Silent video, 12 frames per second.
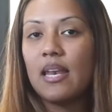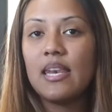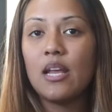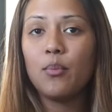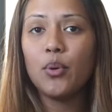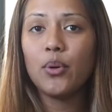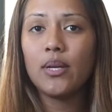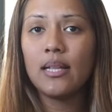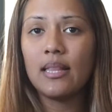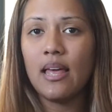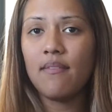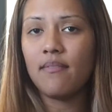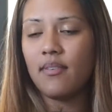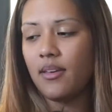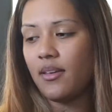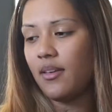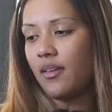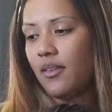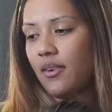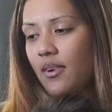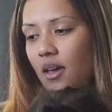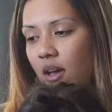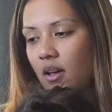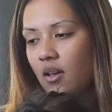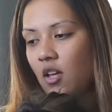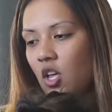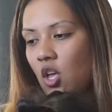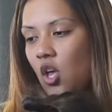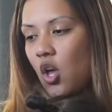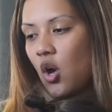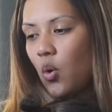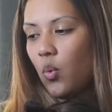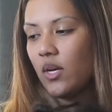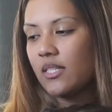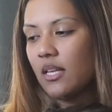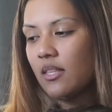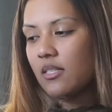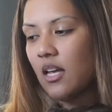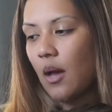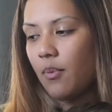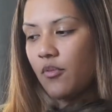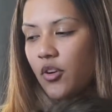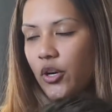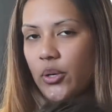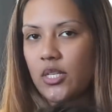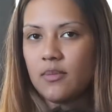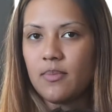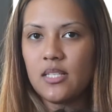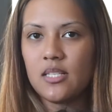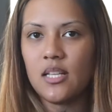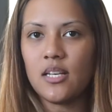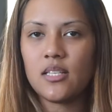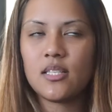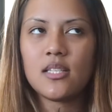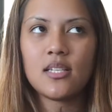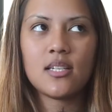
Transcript: Number 11. What's at the top of your Christmas list?